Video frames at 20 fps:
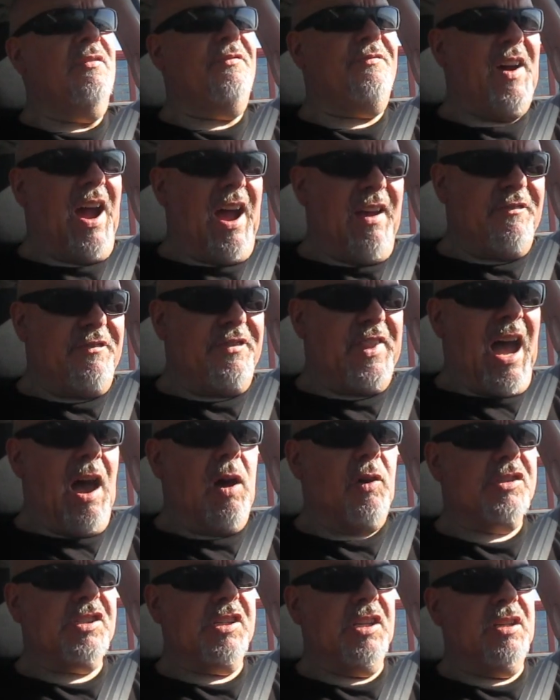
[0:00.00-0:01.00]

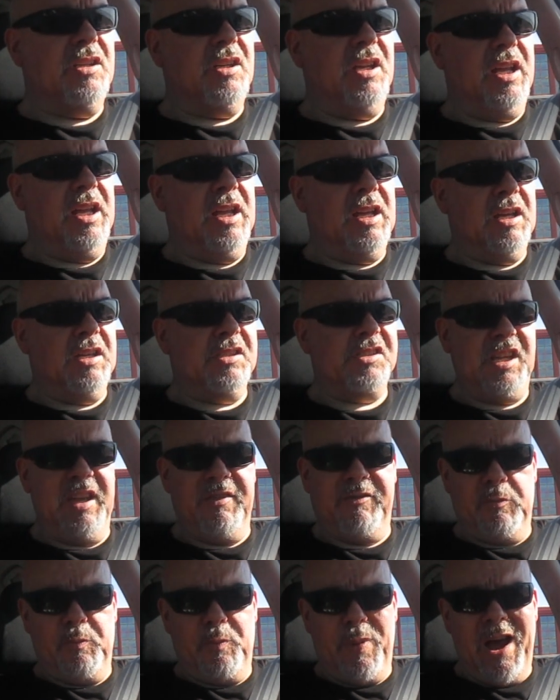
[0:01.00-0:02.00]
5,000 is
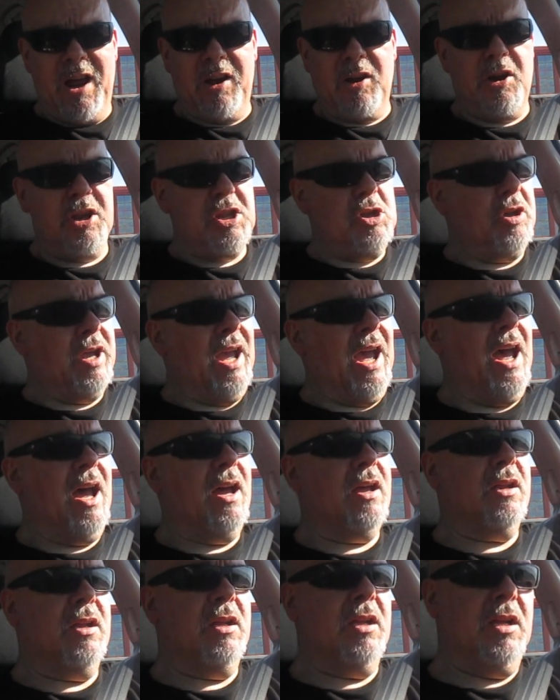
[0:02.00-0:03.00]
even better. You
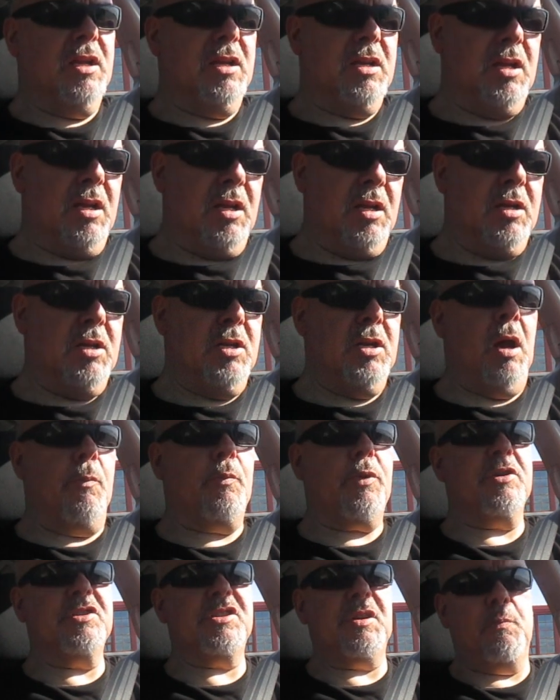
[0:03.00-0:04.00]
get
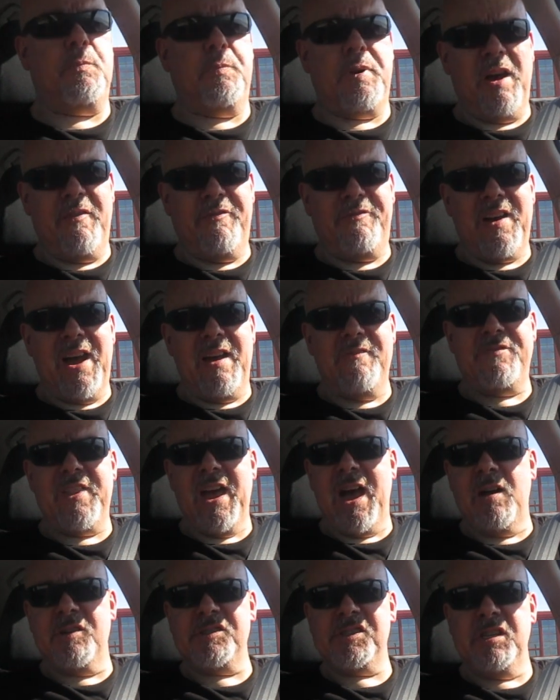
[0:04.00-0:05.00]
numbers above
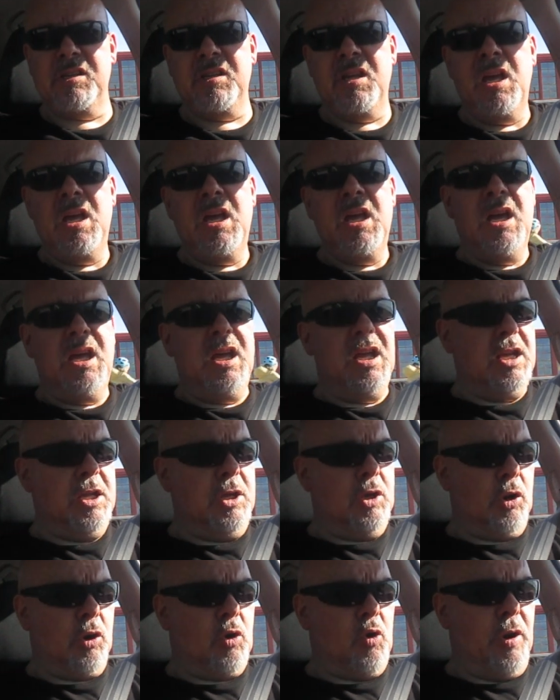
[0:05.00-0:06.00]
5,000,
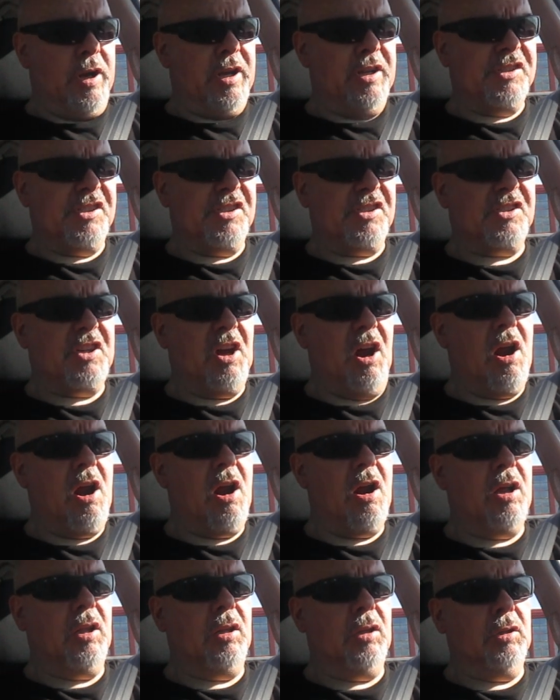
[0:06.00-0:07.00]
you're going to
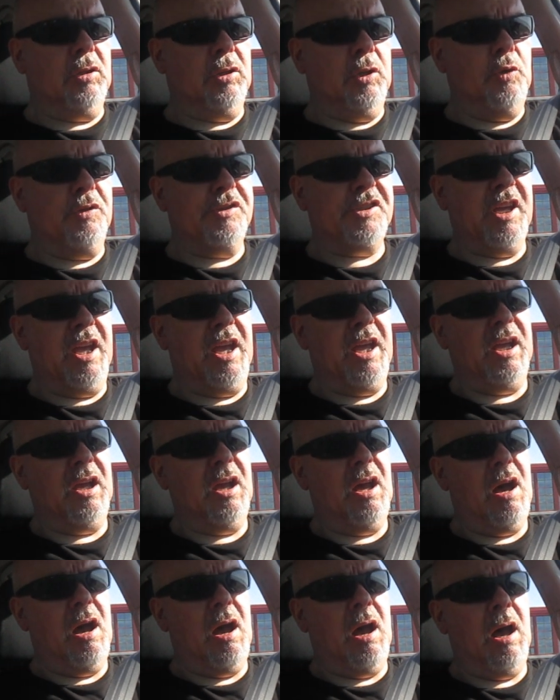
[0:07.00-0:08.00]
start
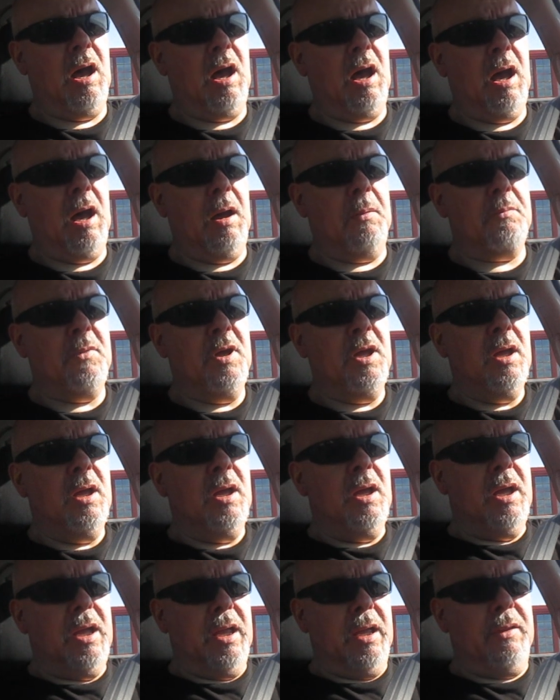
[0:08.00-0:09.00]
losing.
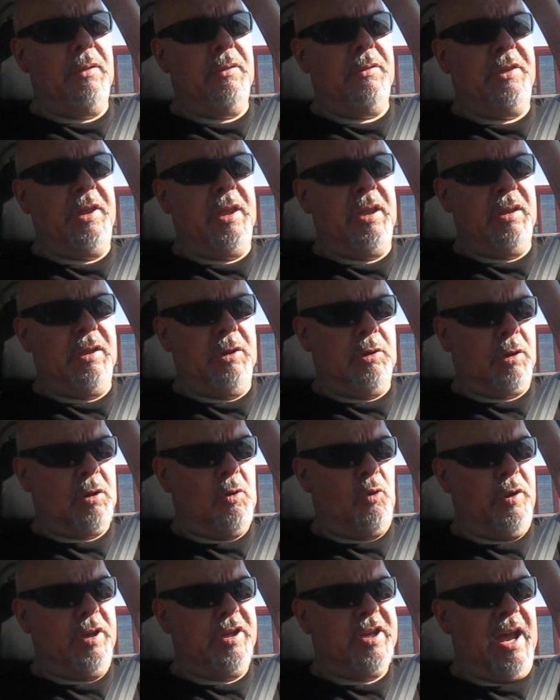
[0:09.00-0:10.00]
You're
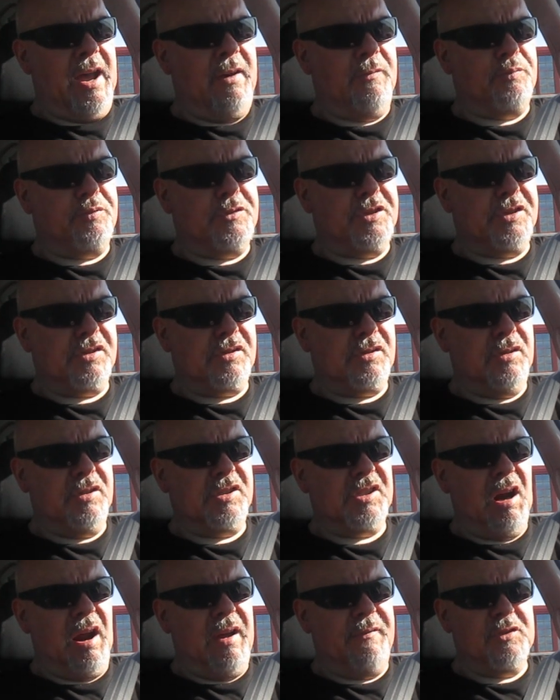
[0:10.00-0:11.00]
going to
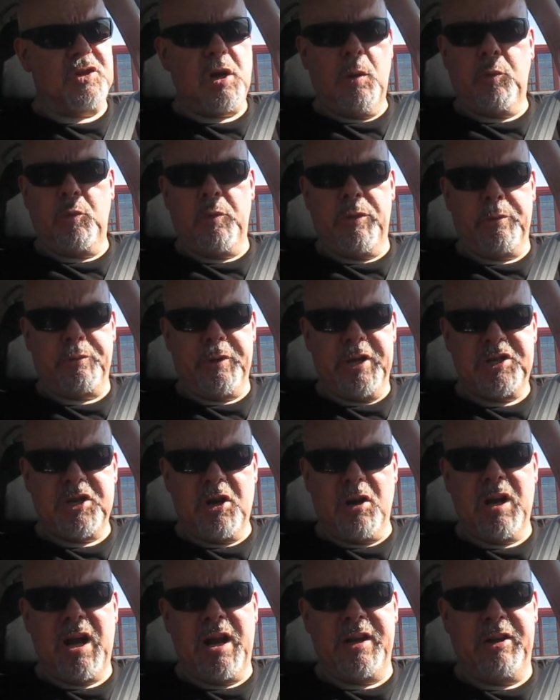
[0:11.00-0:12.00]
start having trouble with the
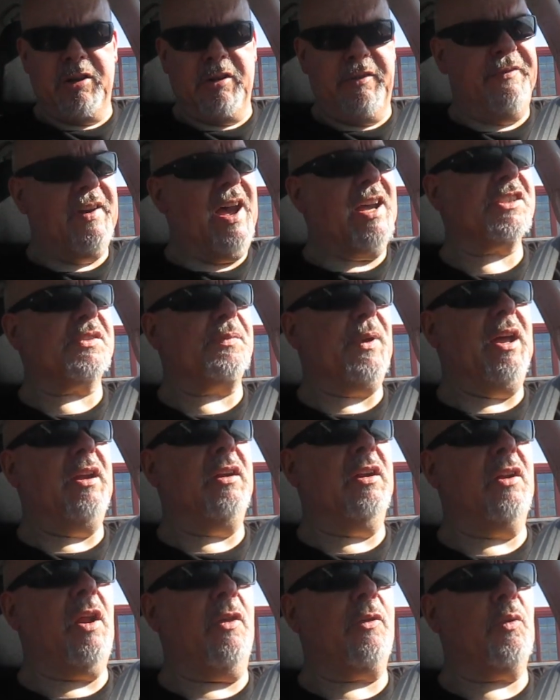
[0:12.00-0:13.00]
return on your investment.
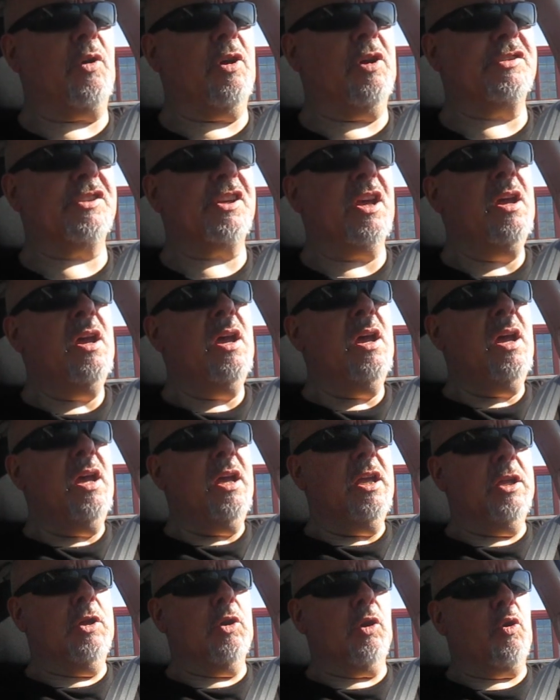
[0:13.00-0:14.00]
In other words,
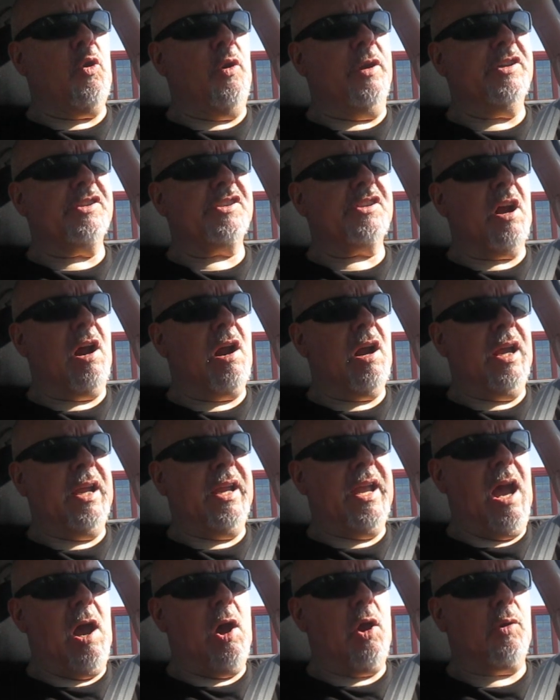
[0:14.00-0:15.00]
you're going to start
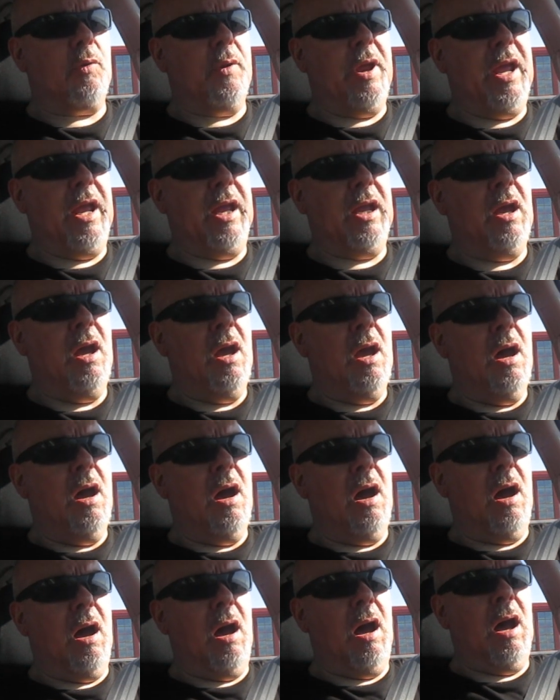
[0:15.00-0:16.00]
encountering
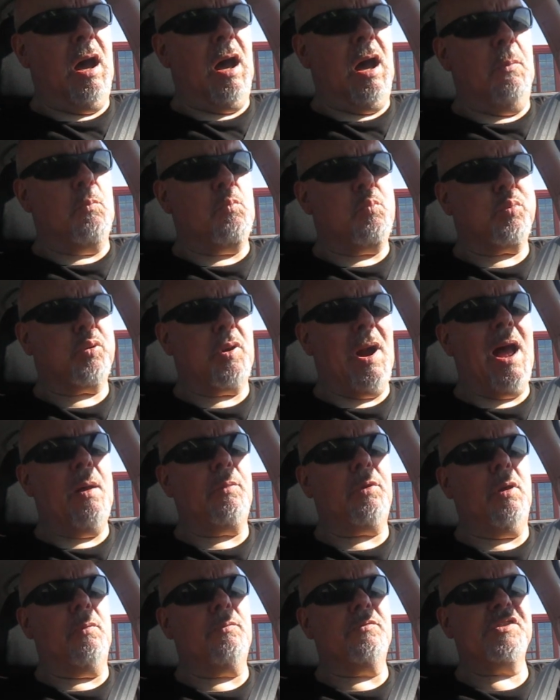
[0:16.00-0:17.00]

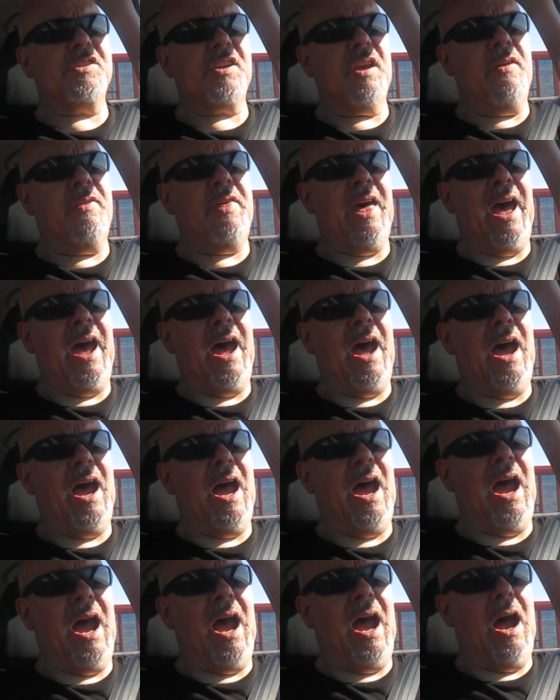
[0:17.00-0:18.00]
problems that
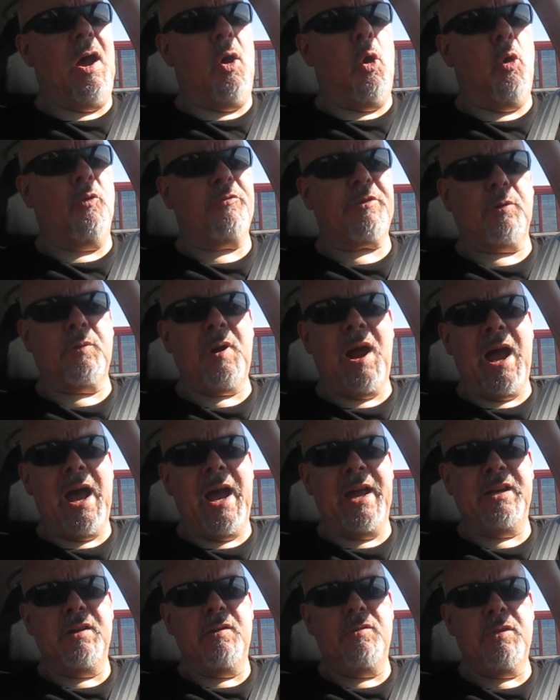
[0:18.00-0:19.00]

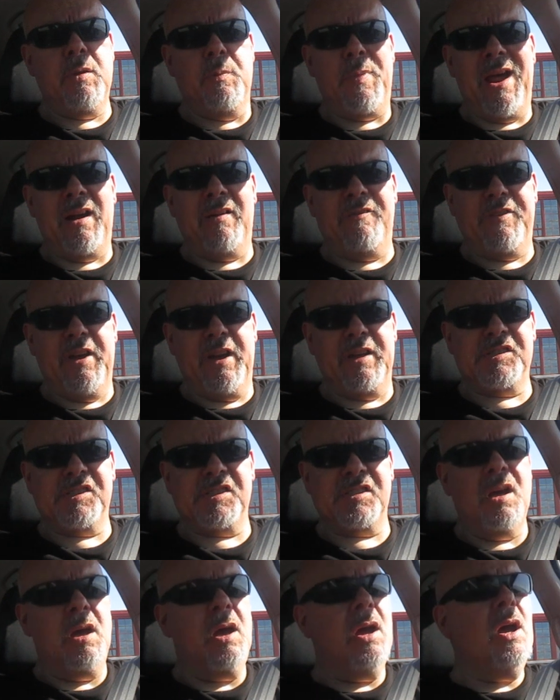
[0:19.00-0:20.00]
override the
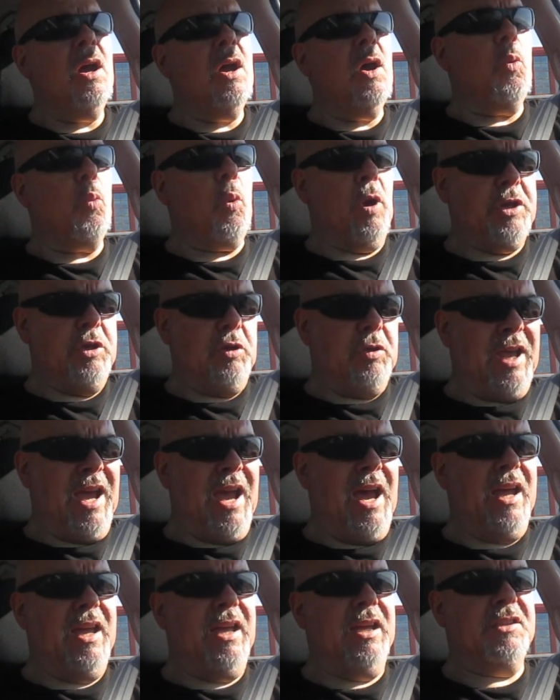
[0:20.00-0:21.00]
benefits when you
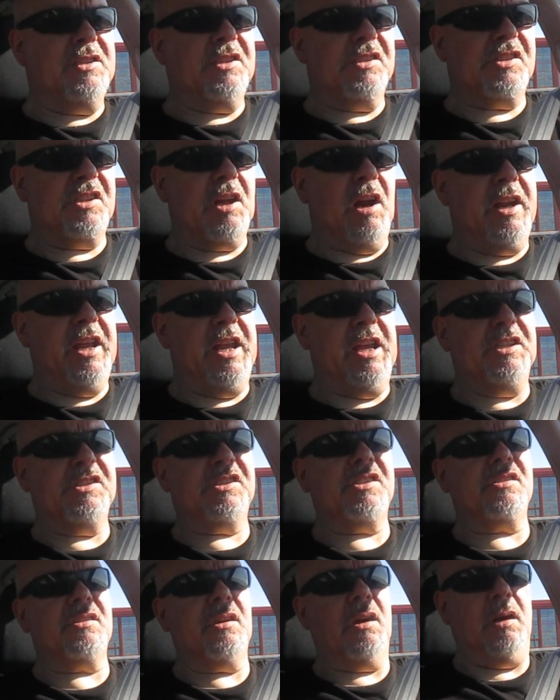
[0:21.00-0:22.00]
get into
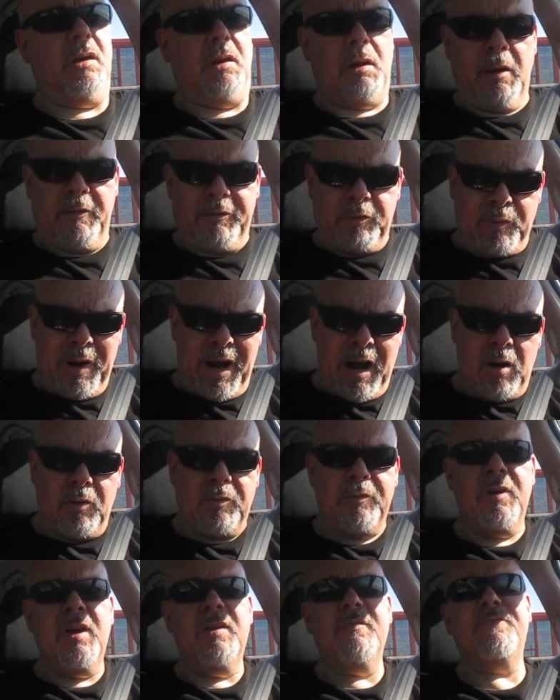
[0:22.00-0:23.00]
studies of
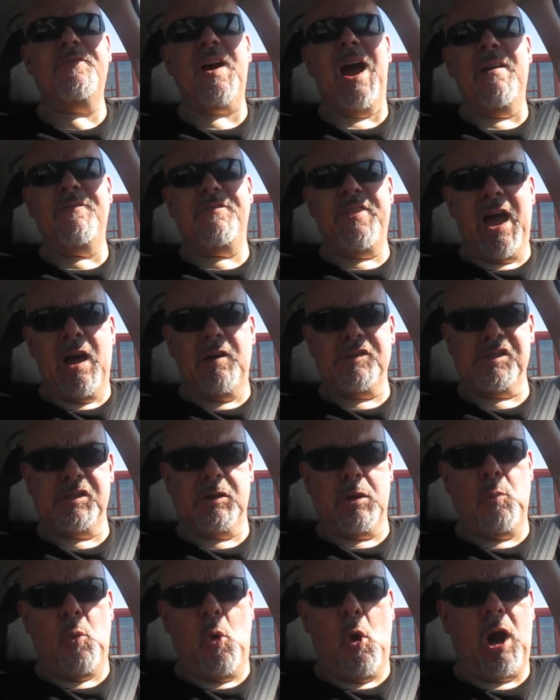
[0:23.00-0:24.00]
around 5,000
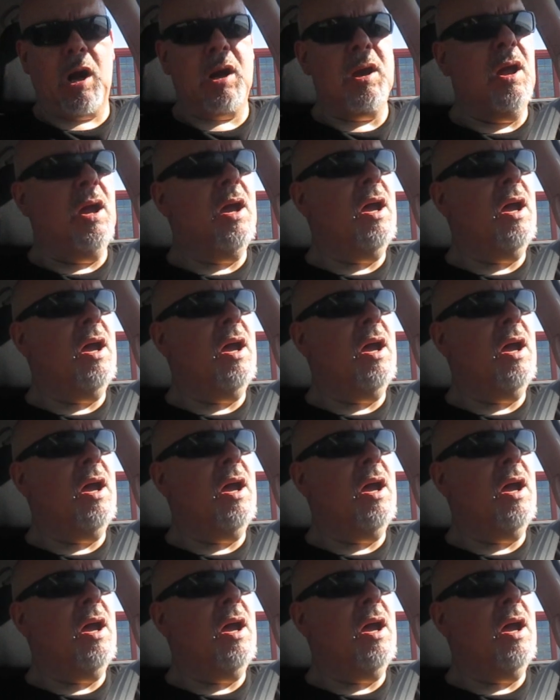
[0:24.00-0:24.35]
or more.